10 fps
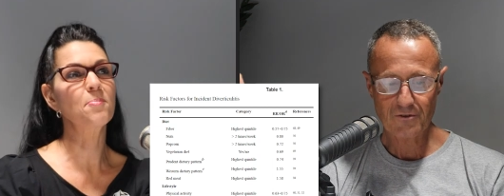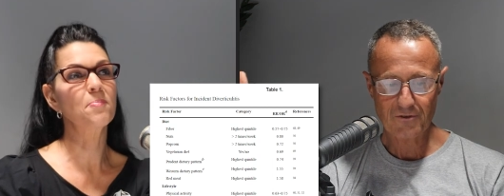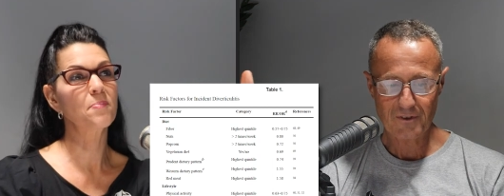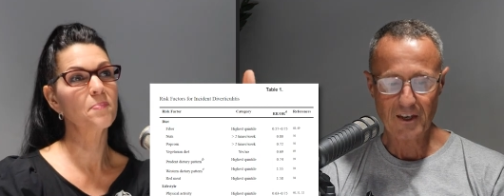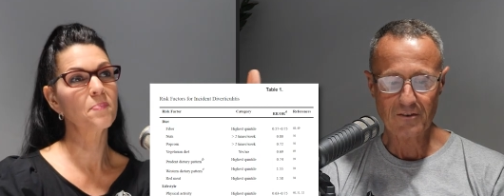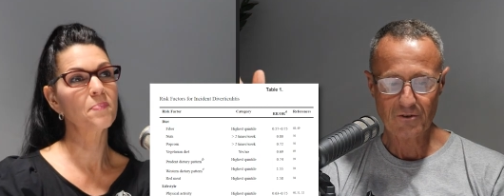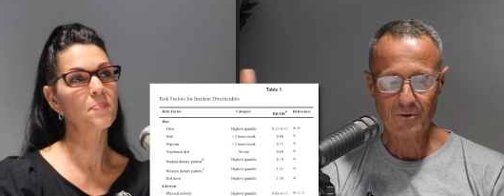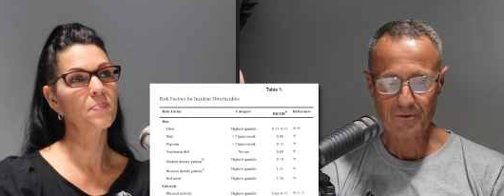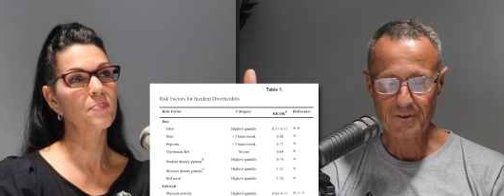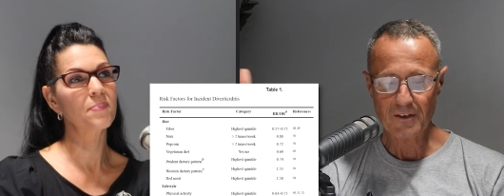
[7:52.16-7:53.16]
Speaker 1: any
Speaker 2: yeah, two
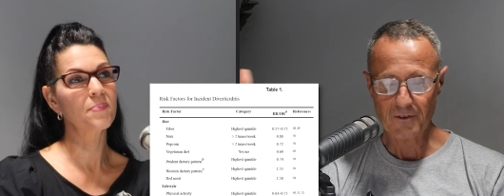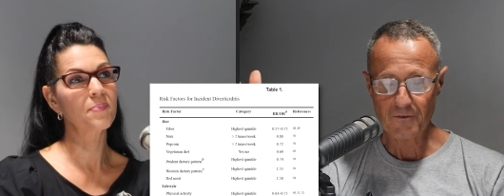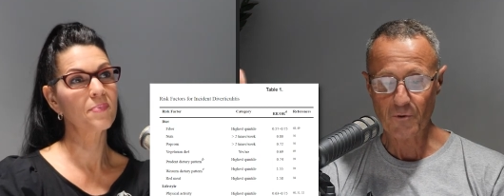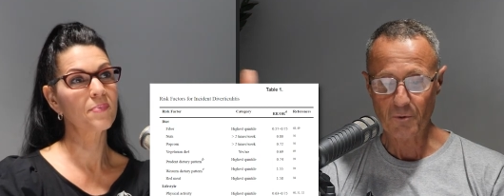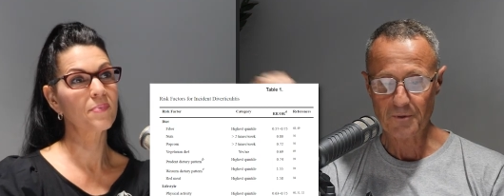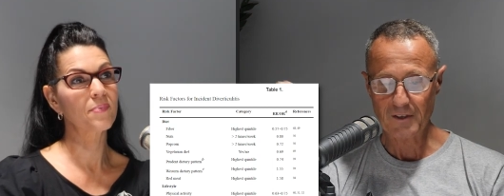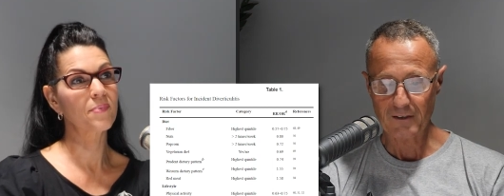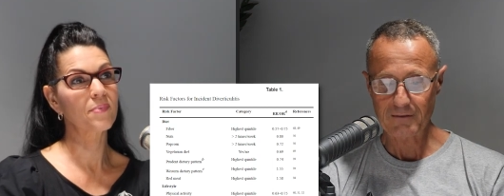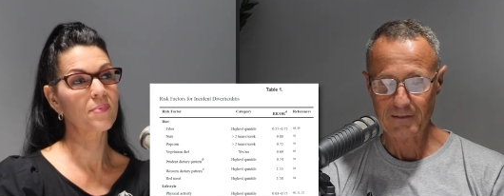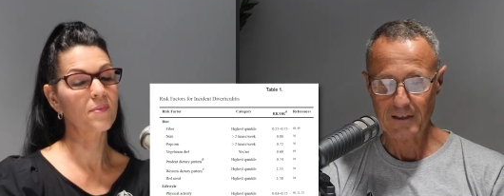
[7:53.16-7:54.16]
hundred and seventy four
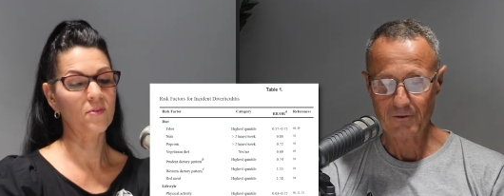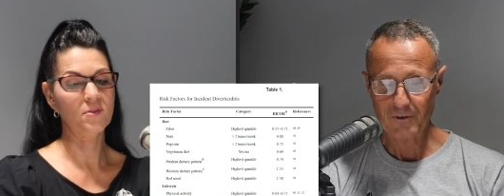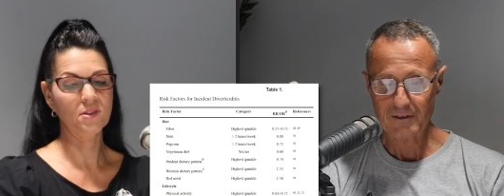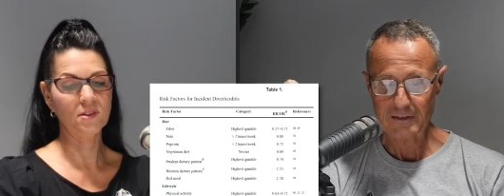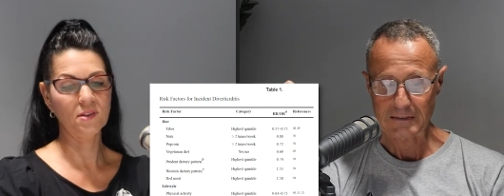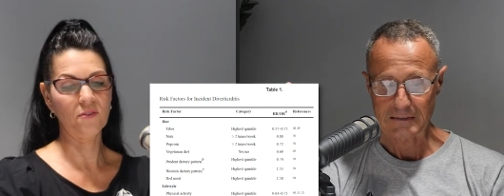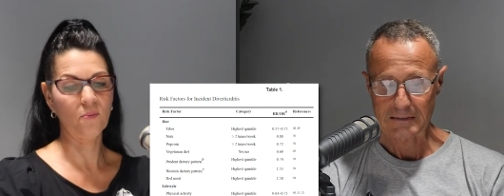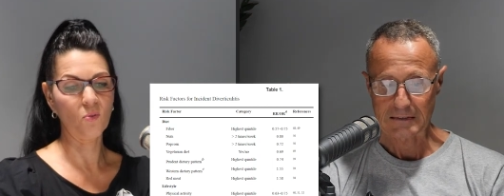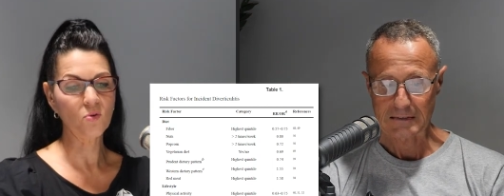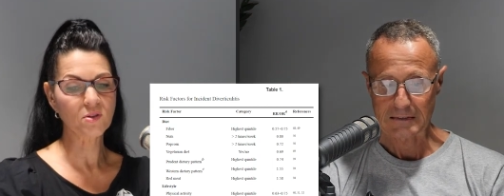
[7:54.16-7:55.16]
percent increase. It's
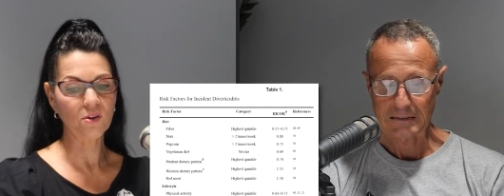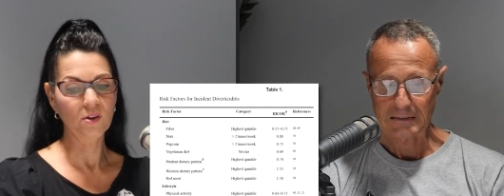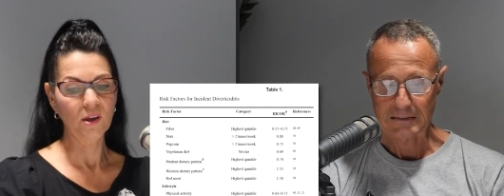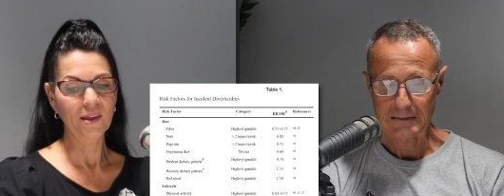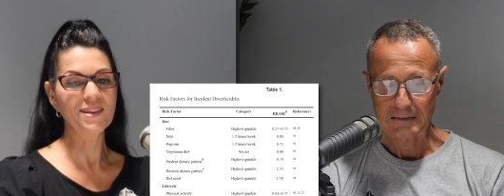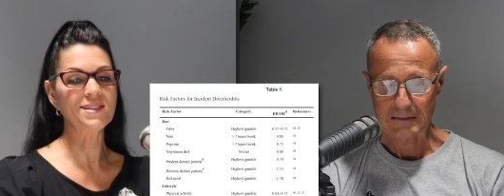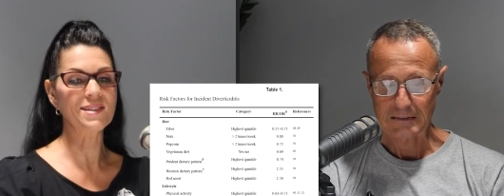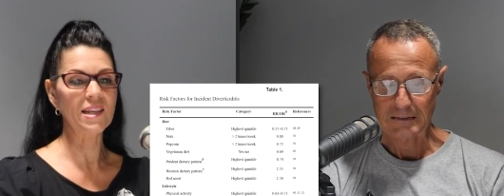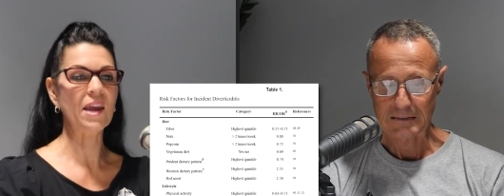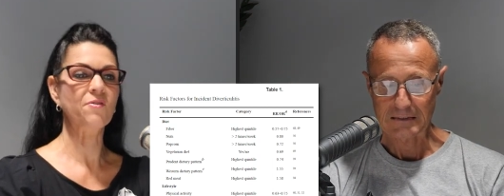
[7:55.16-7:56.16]
even
Speaker 1: more so. This
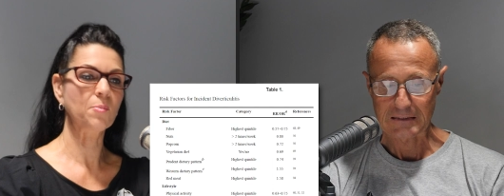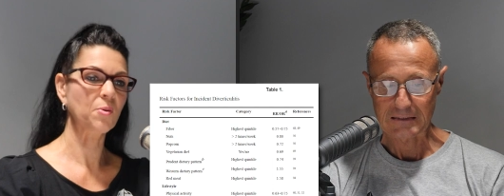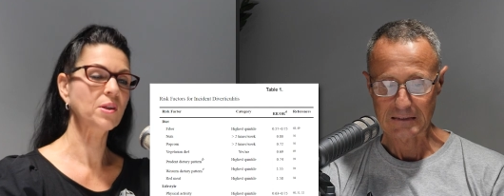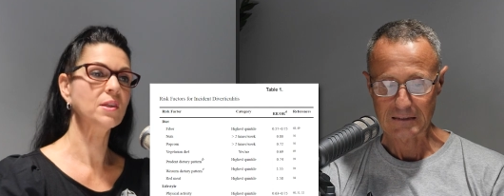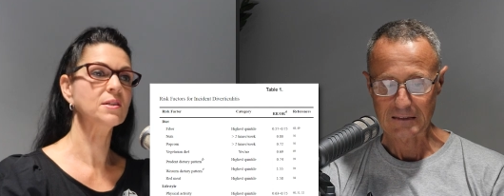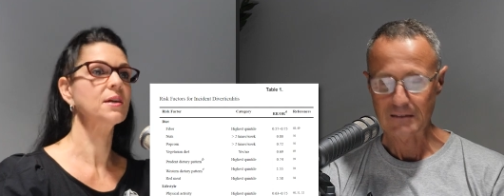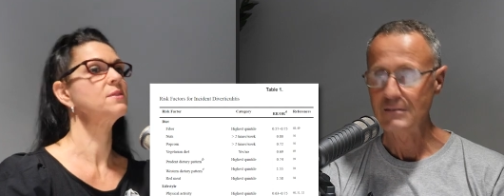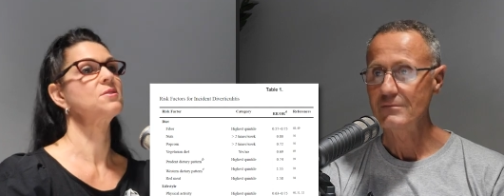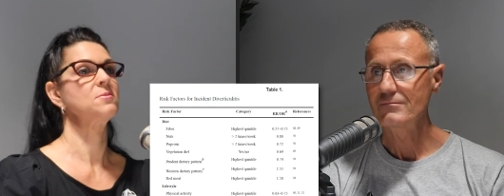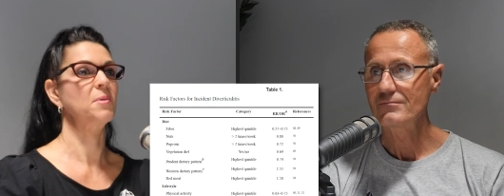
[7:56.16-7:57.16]
isn't everybody that
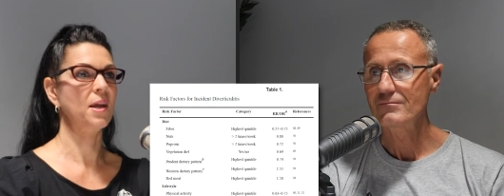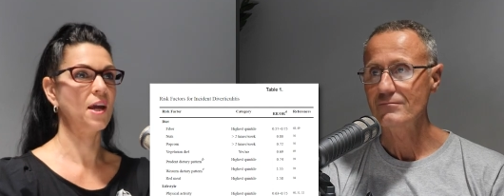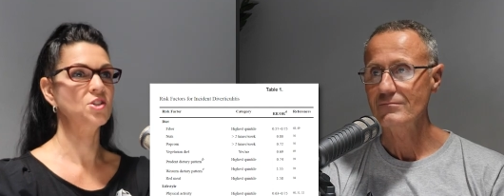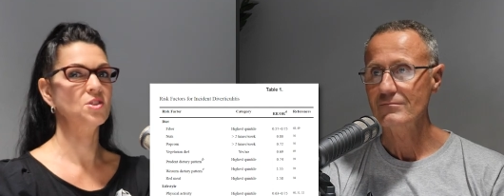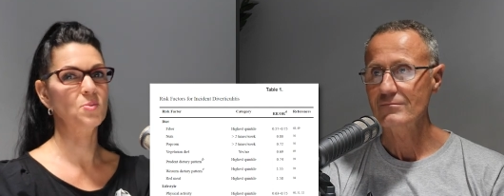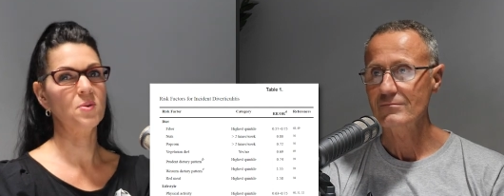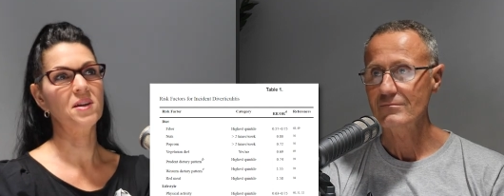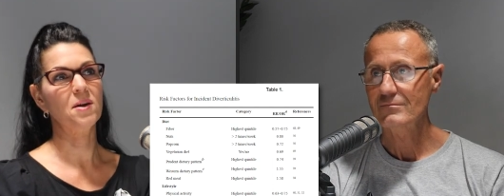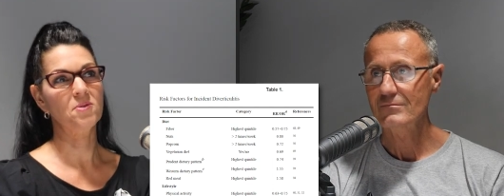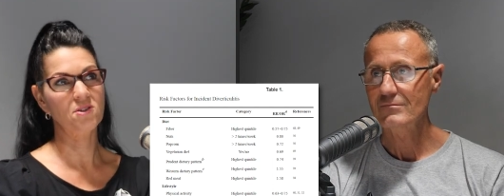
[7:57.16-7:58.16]
takes those medications will
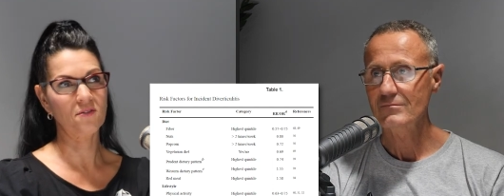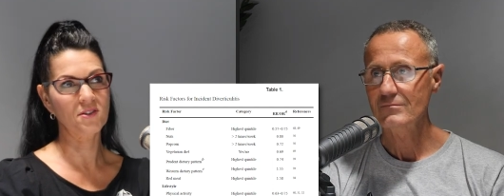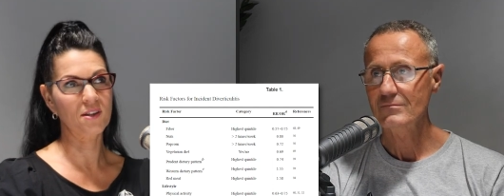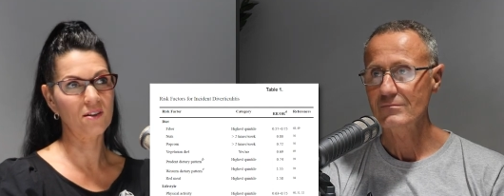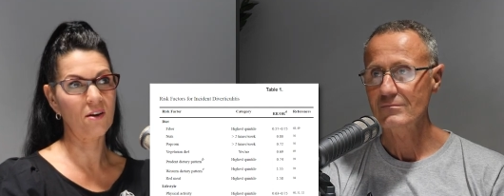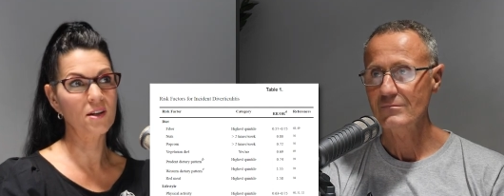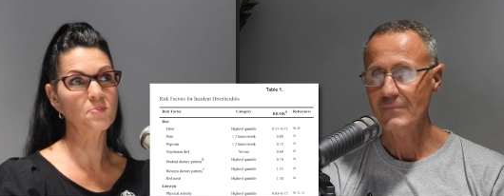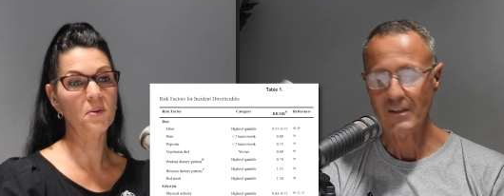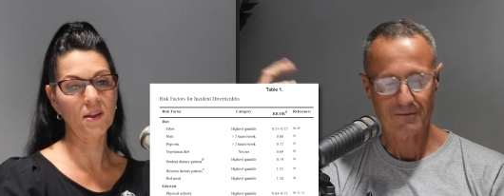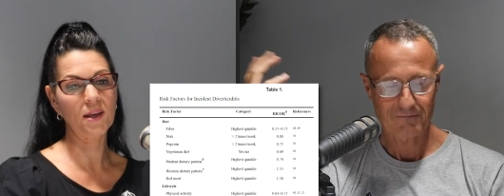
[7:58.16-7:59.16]
end up with diverticulitis,
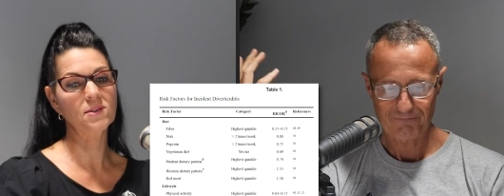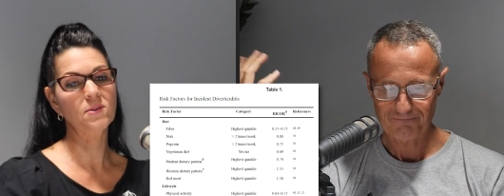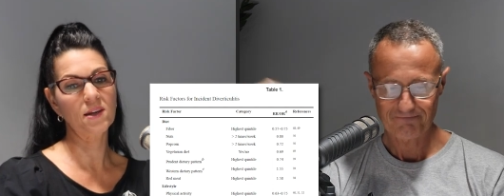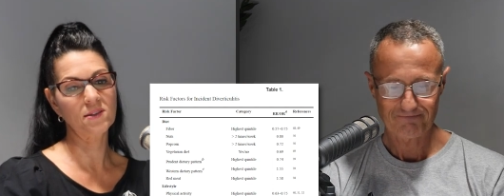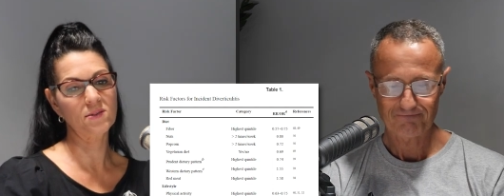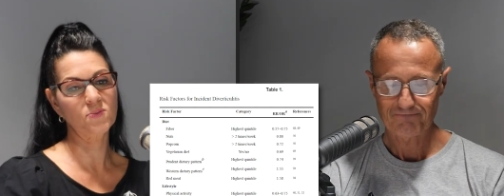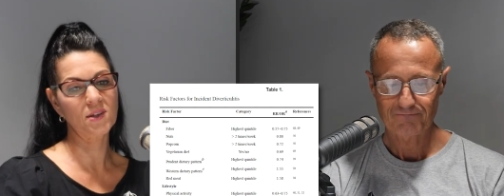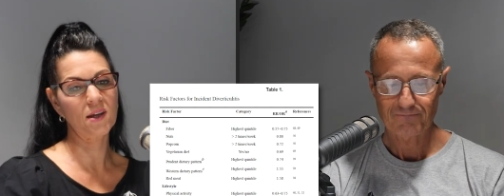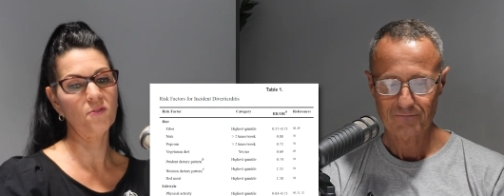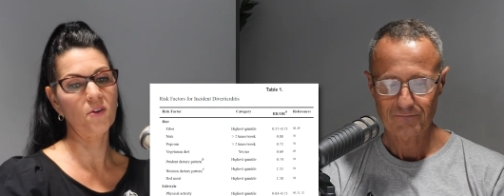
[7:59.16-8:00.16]
but yeah. as as
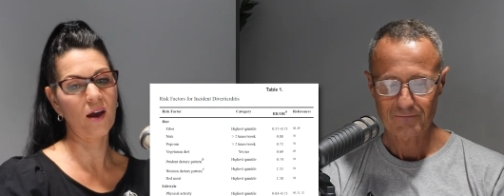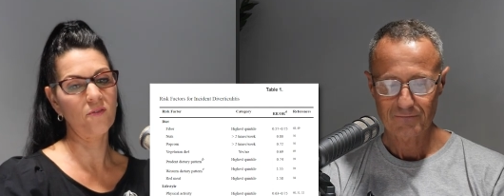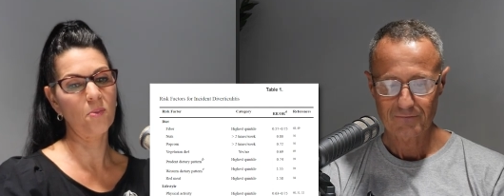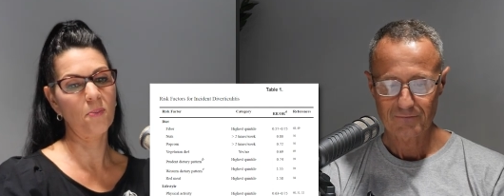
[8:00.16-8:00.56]
said, if you have a